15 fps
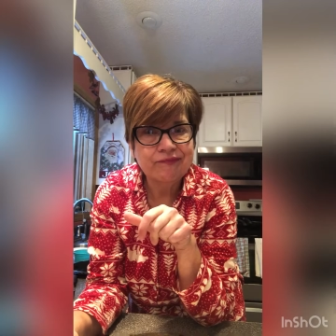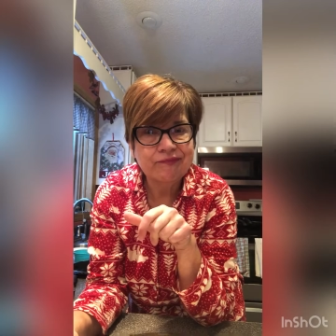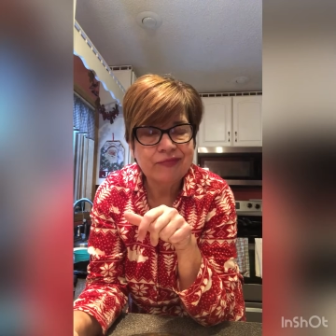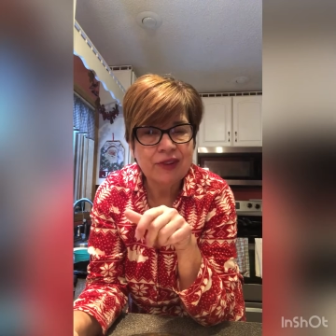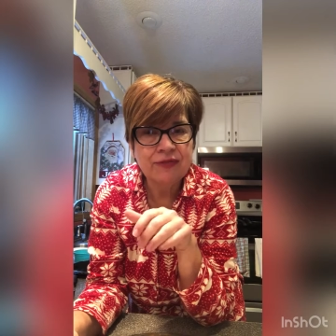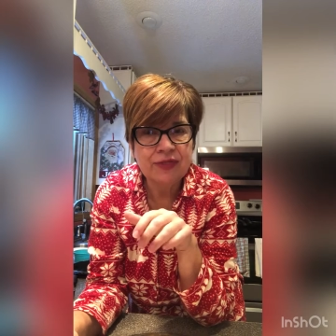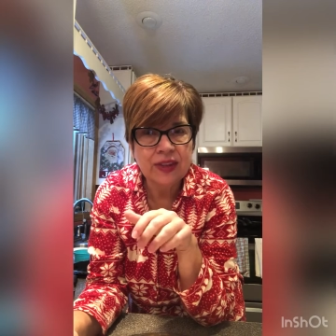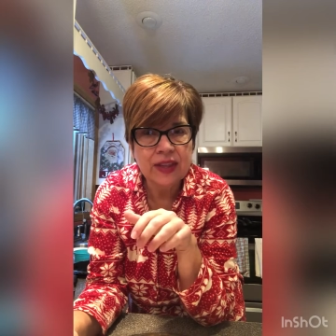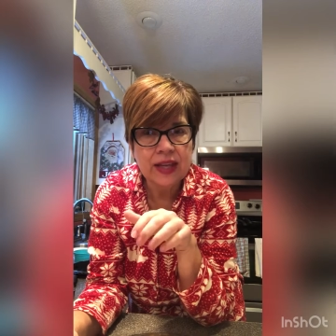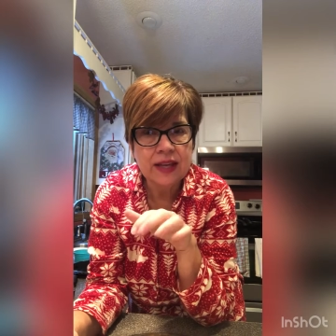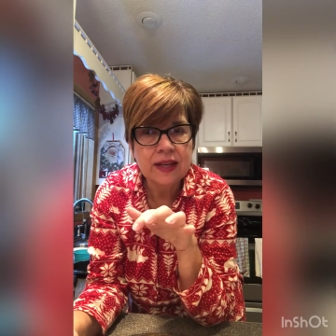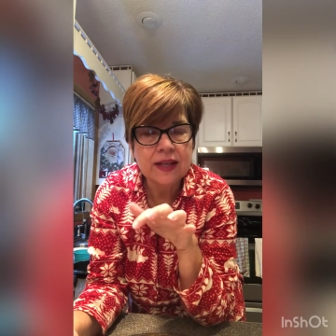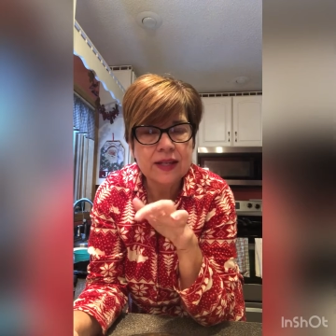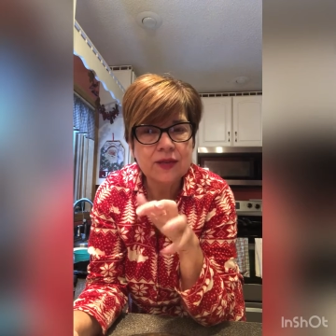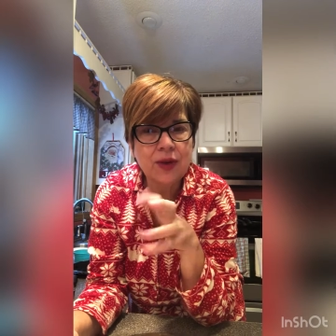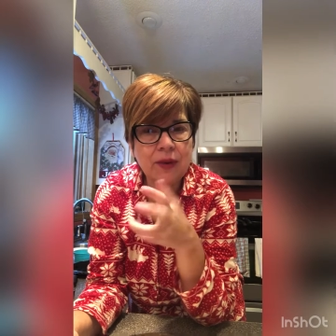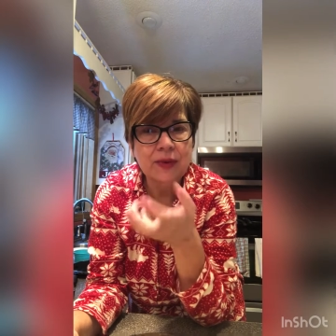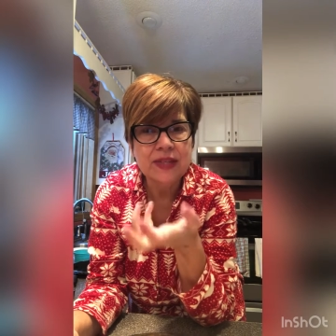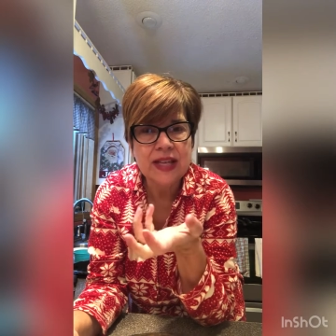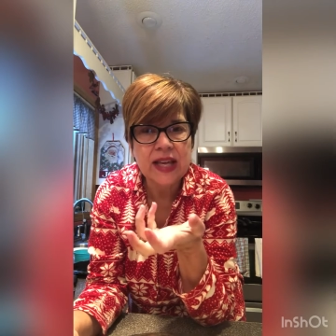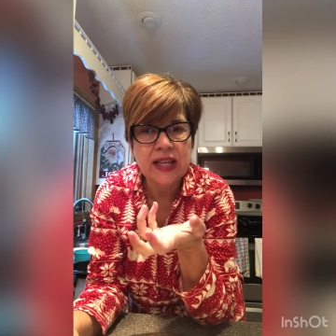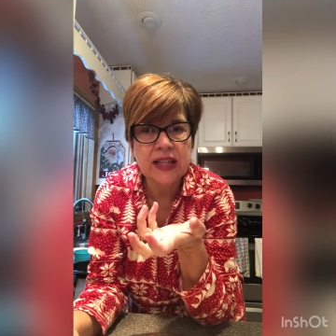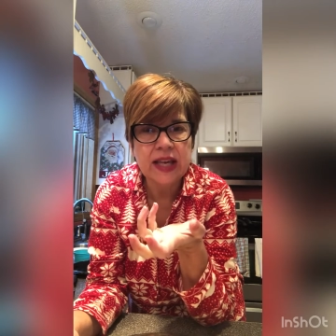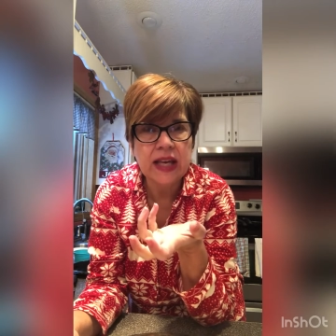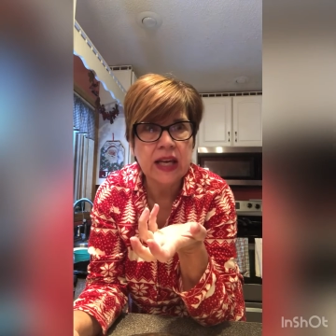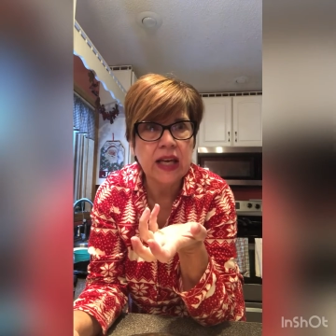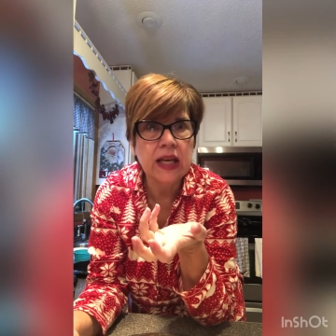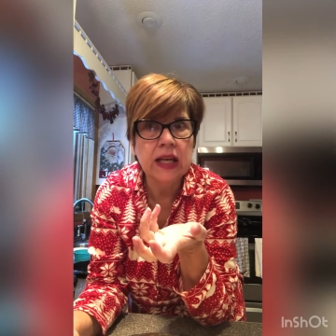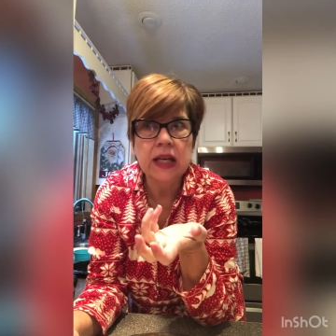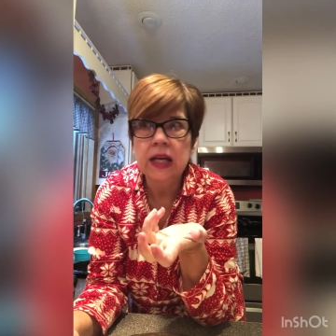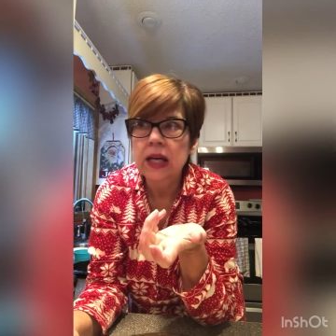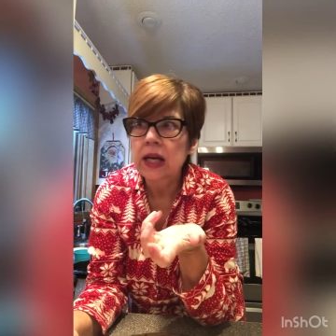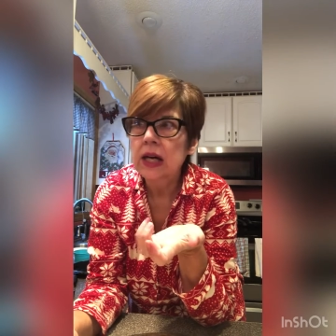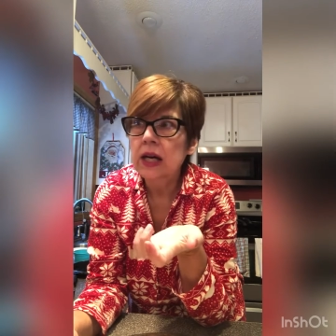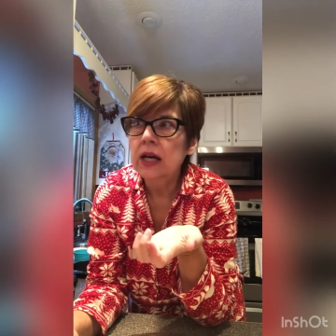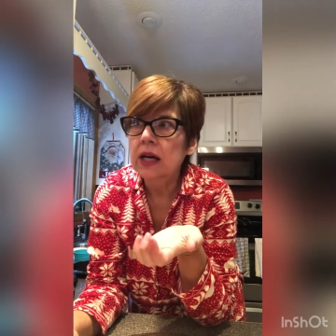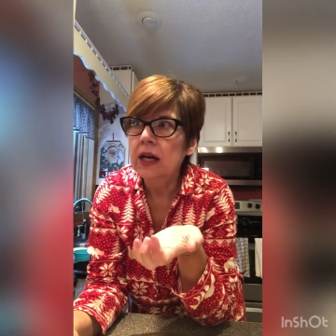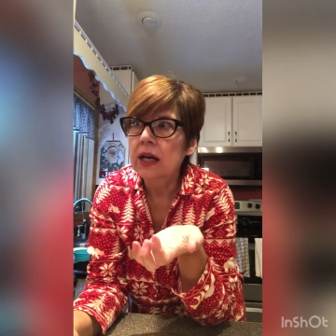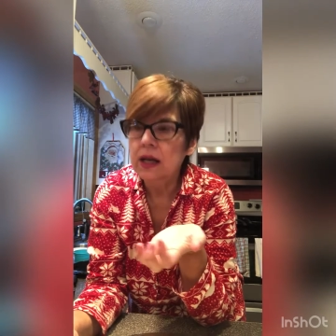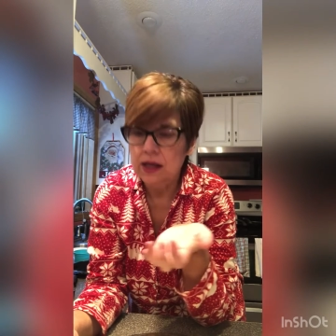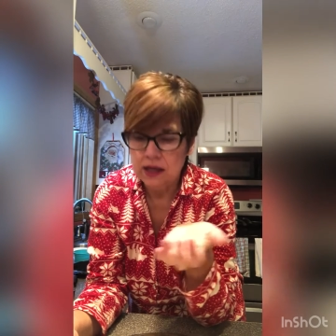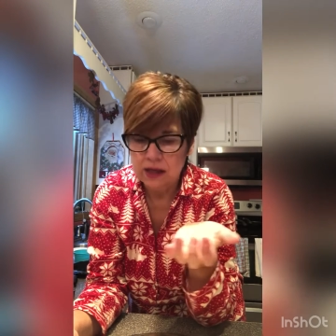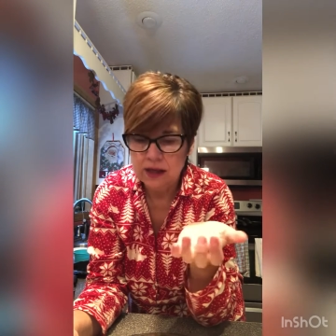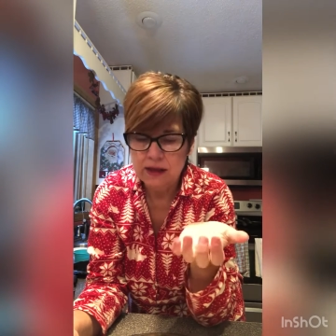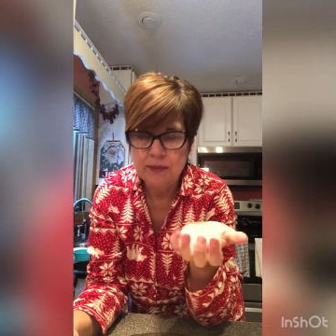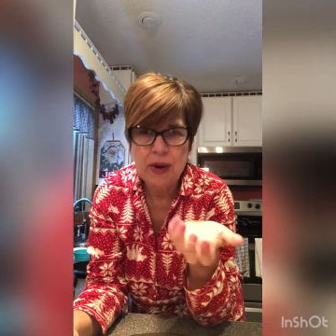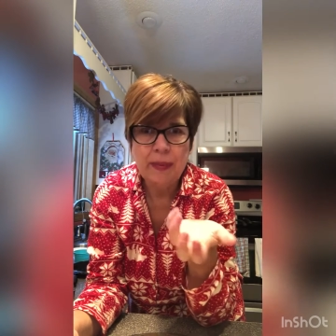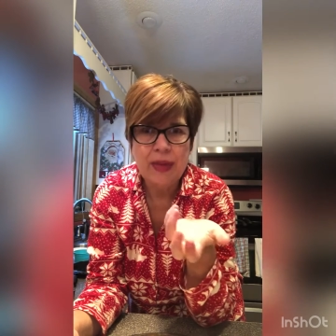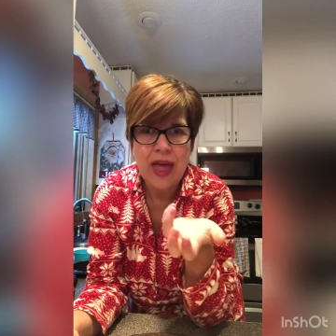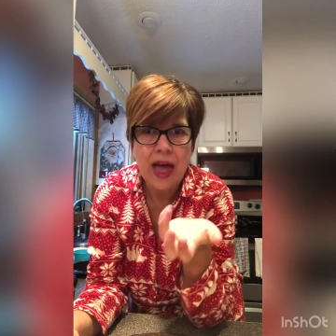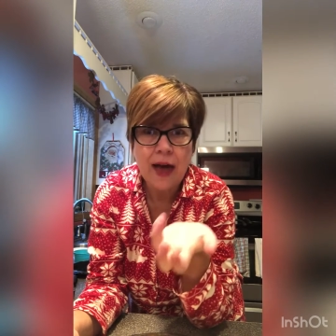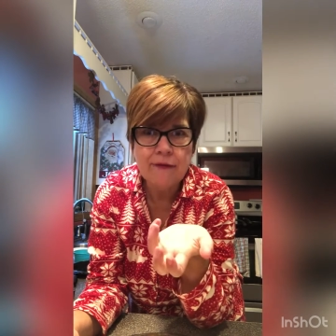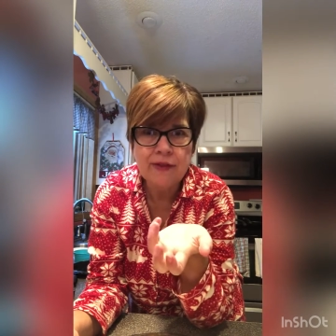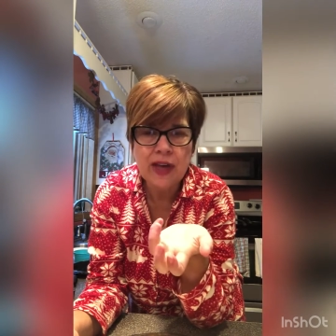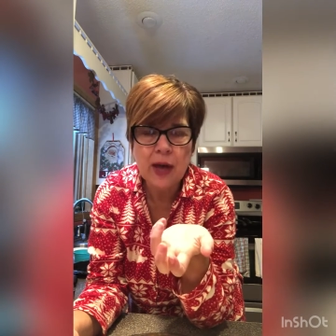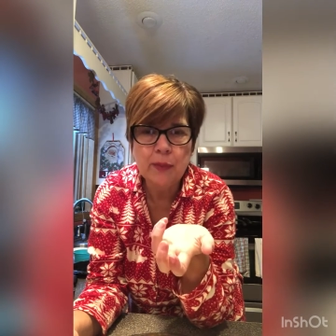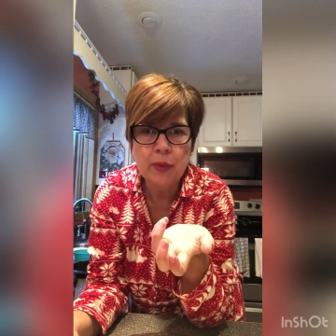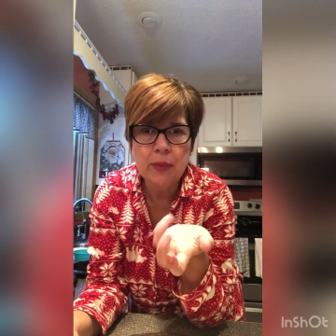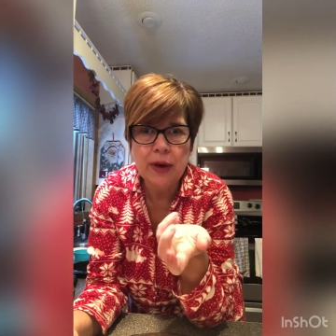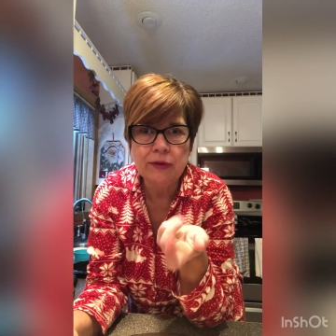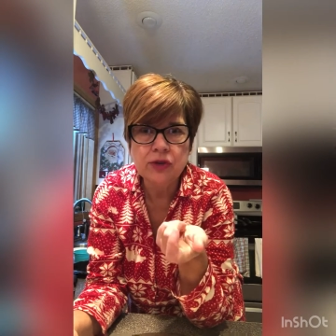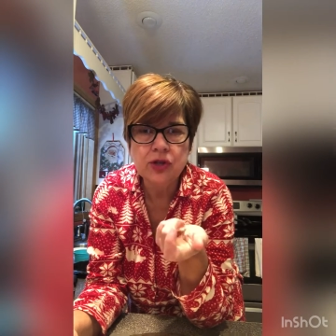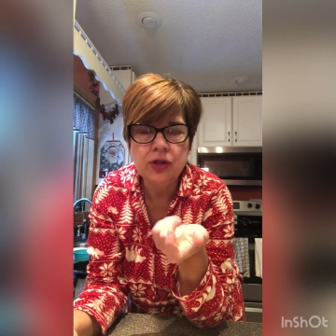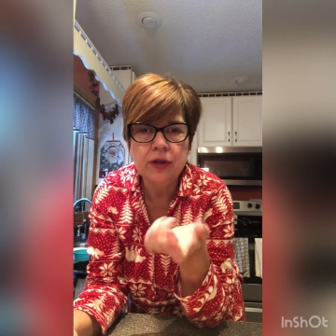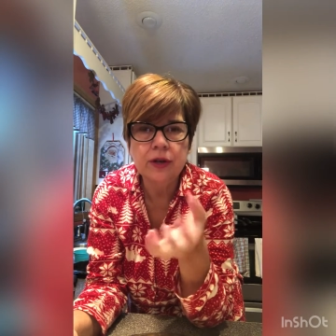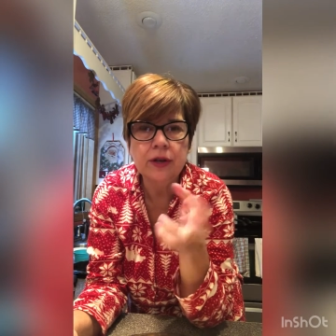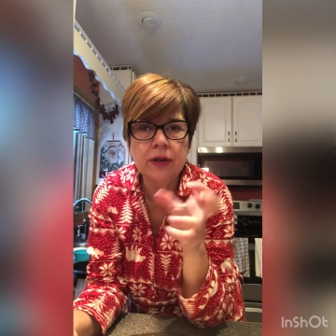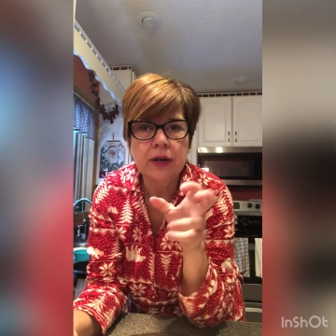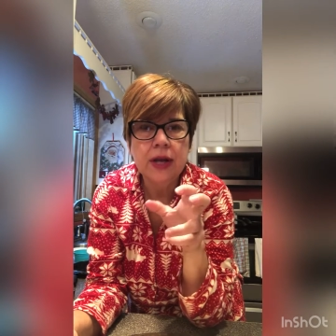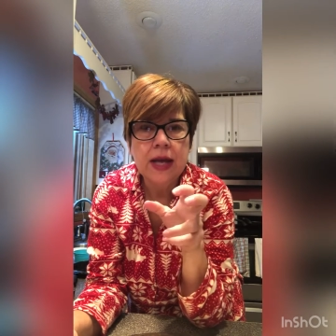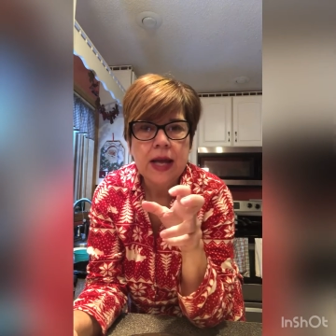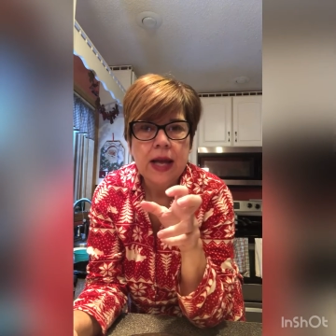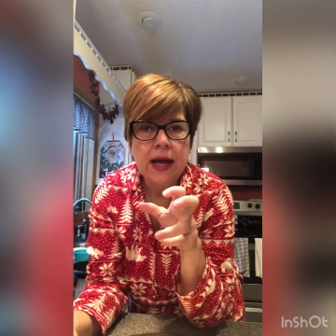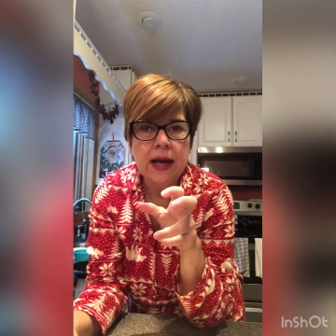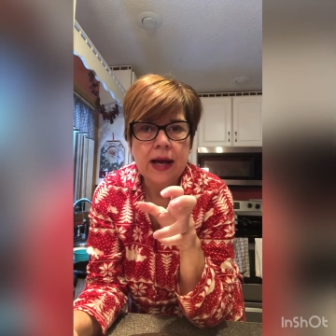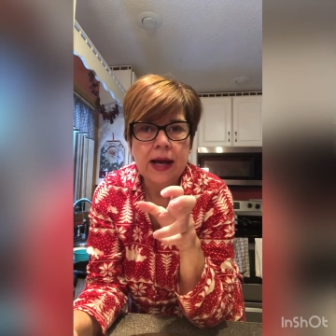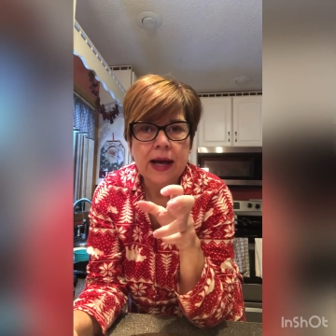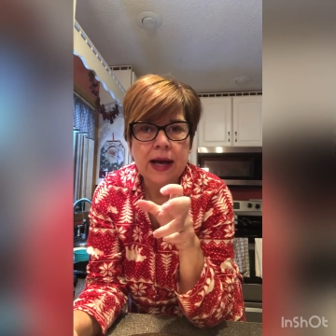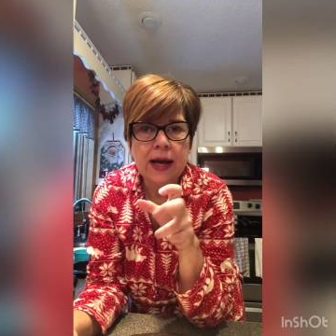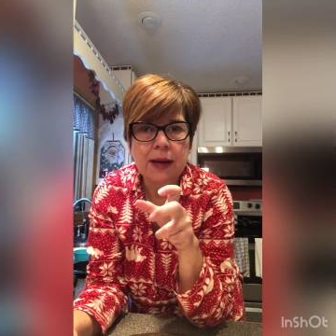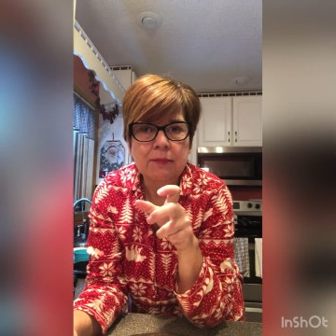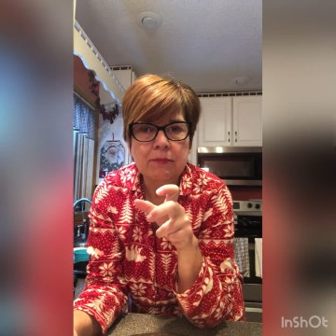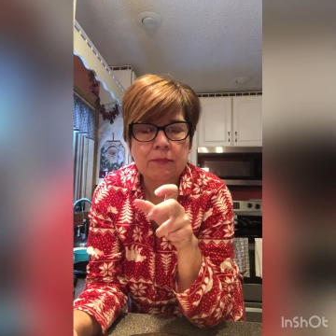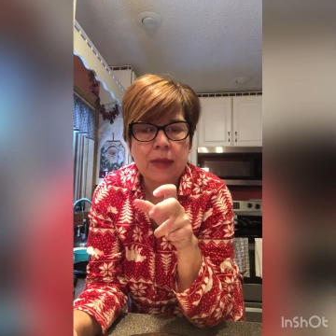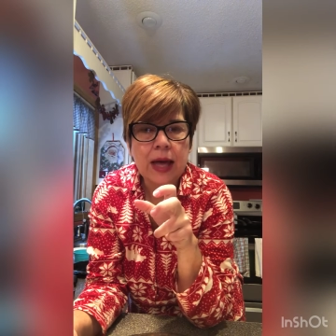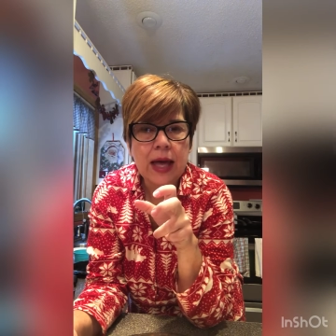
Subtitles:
filling. So I would take like probably ½ cup of brown sugar, a